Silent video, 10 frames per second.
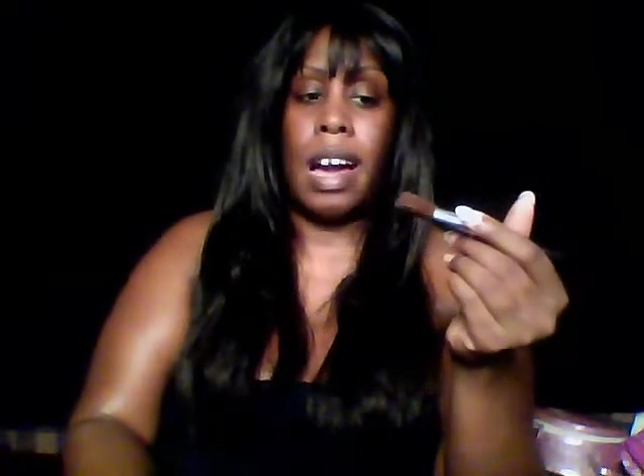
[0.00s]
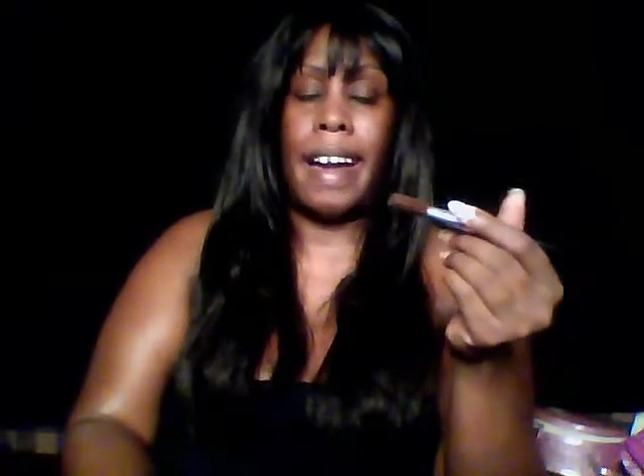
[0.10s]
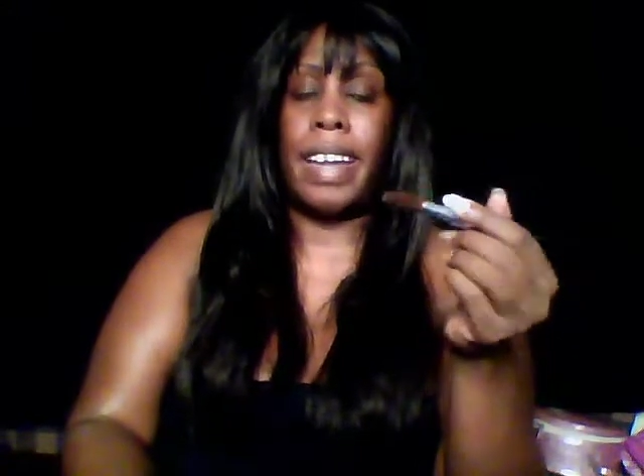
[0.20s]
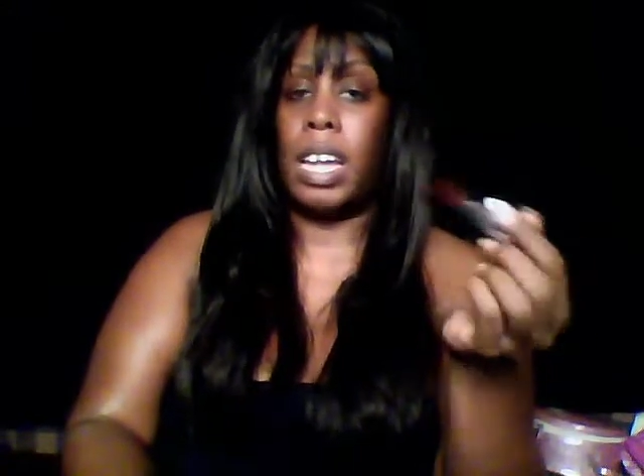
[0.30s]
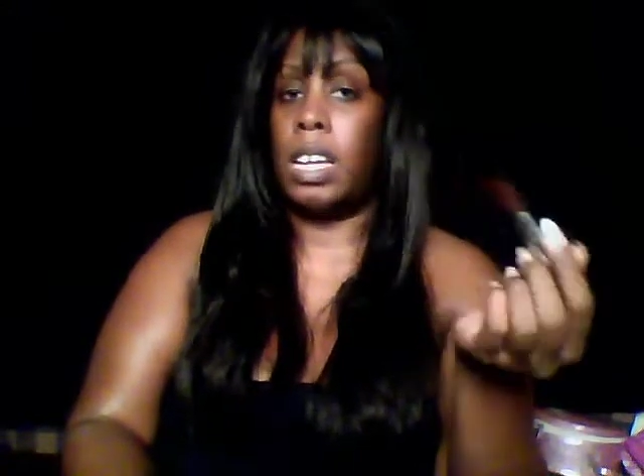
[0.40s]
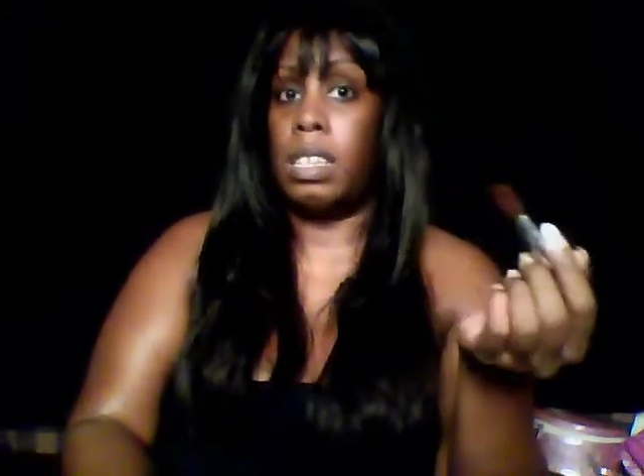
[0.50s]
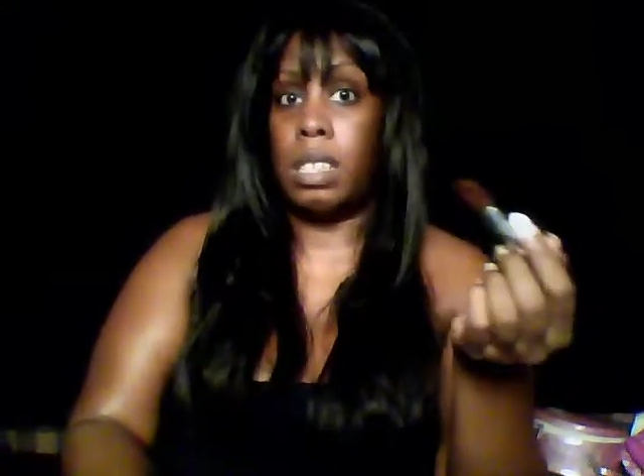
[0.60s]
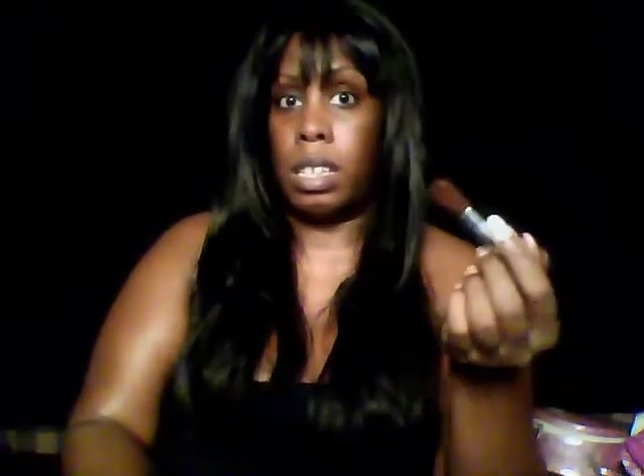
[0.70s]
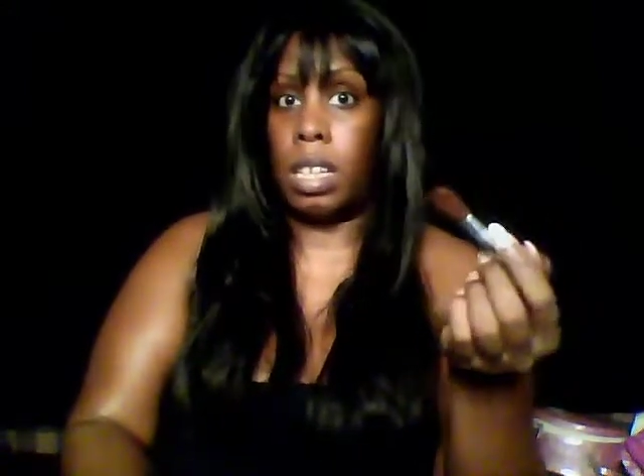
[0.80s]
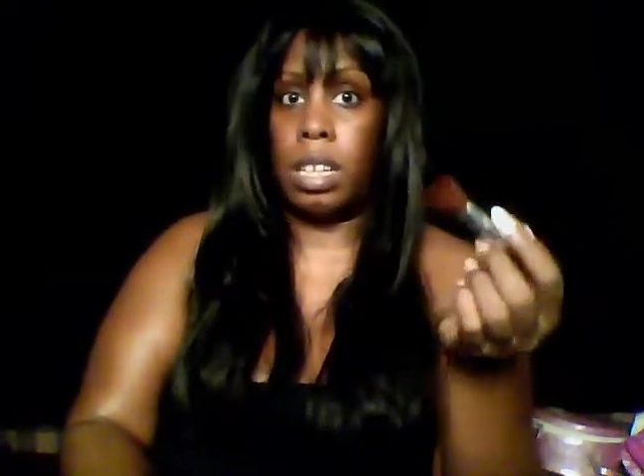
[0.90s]
I
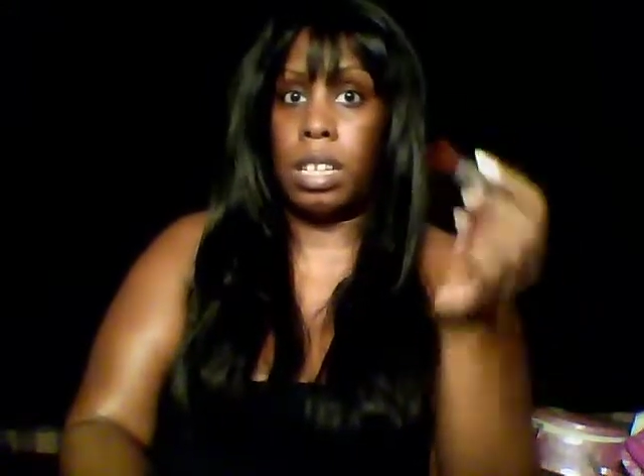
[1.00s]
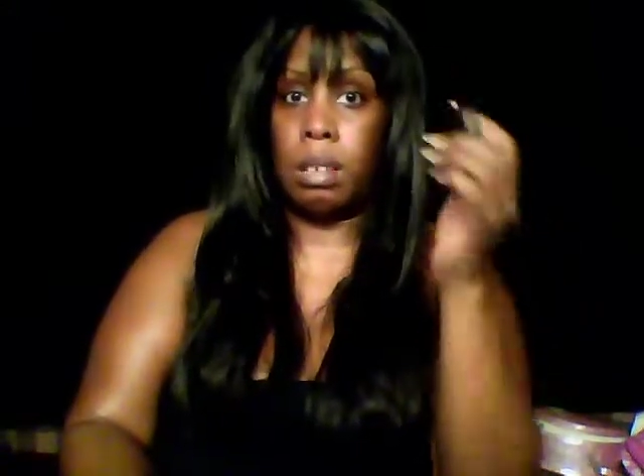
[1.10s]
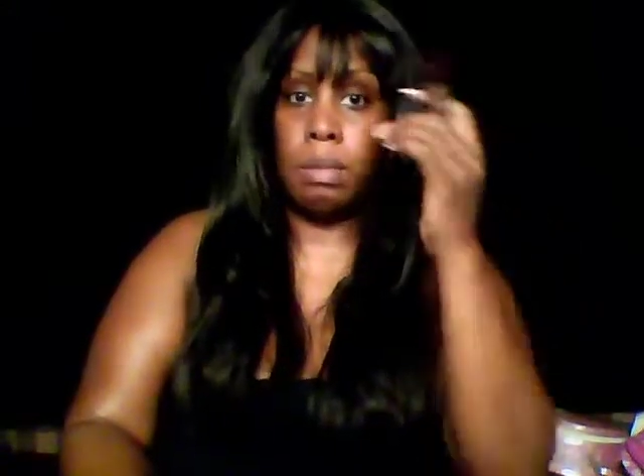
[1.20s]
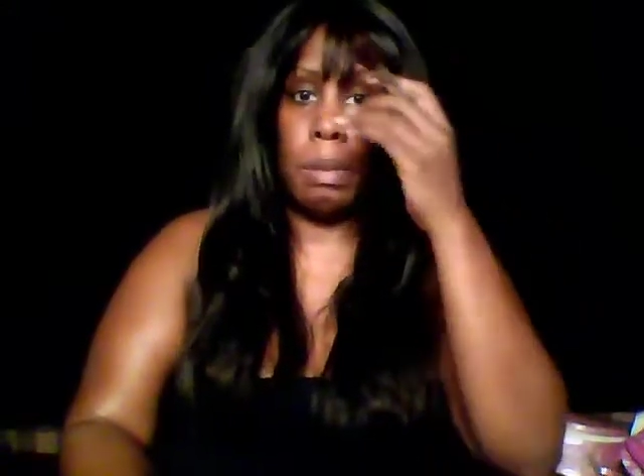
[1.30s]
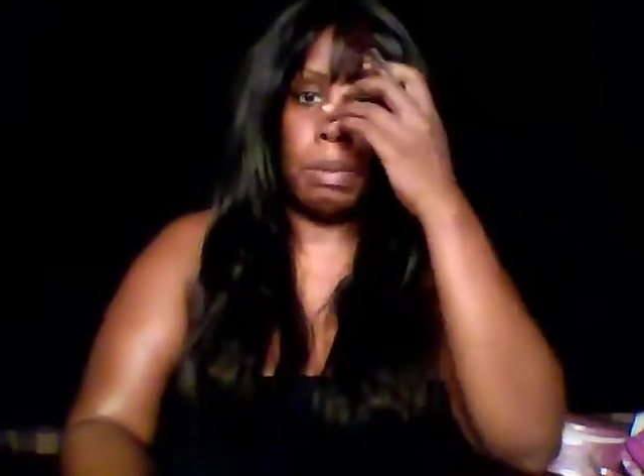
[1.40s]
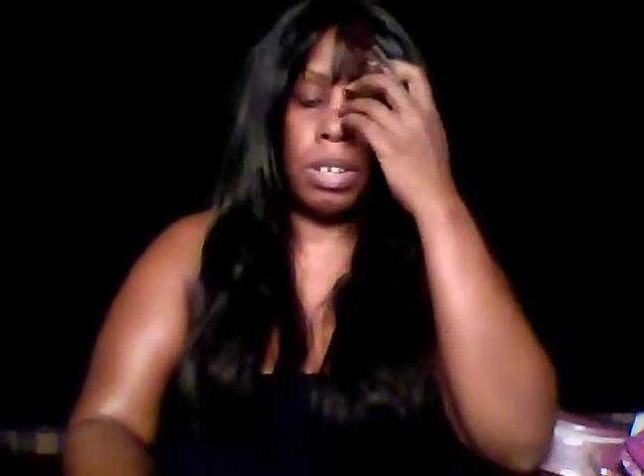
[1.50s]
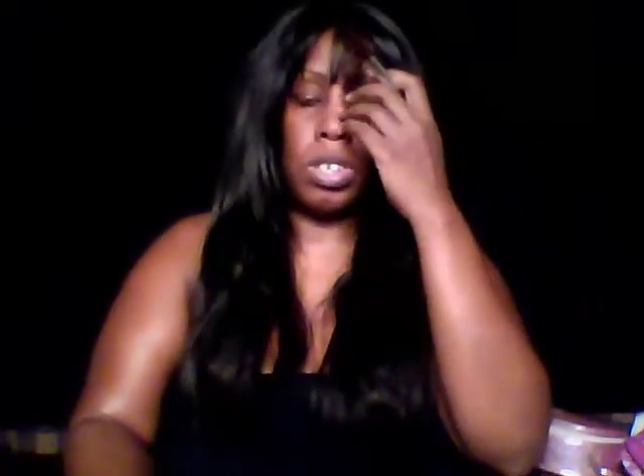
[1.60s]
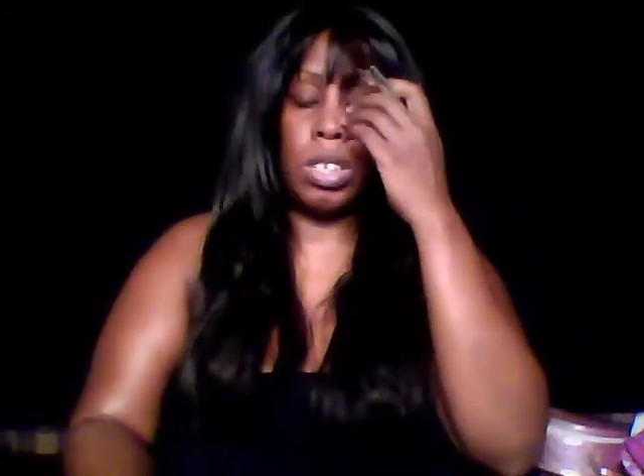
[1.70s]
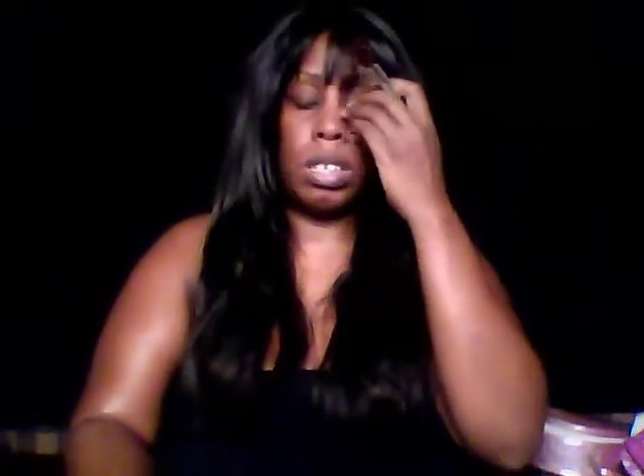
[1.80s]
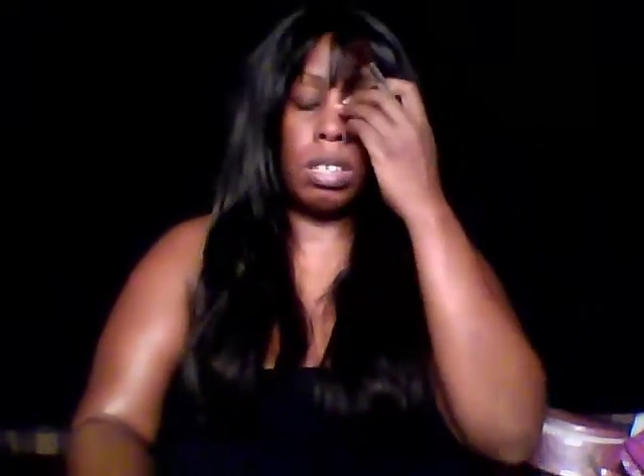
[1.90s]
easily clean my
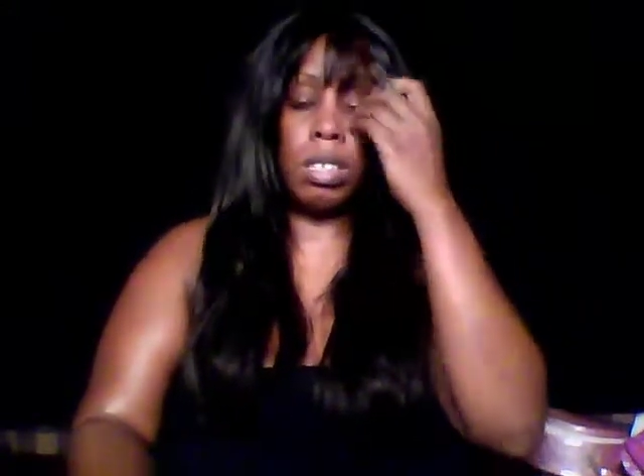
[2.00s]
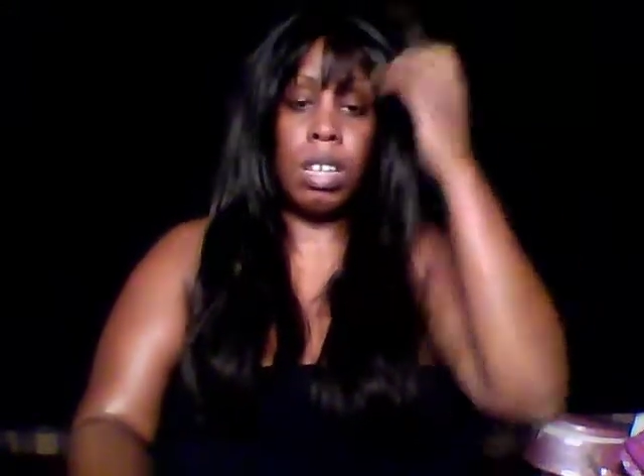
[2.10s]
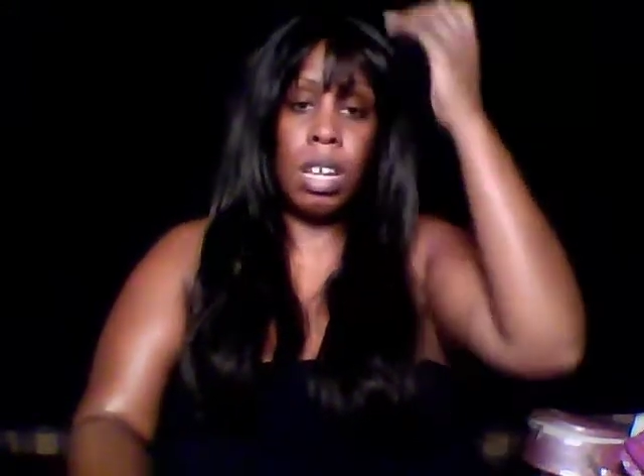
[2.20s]
brushes.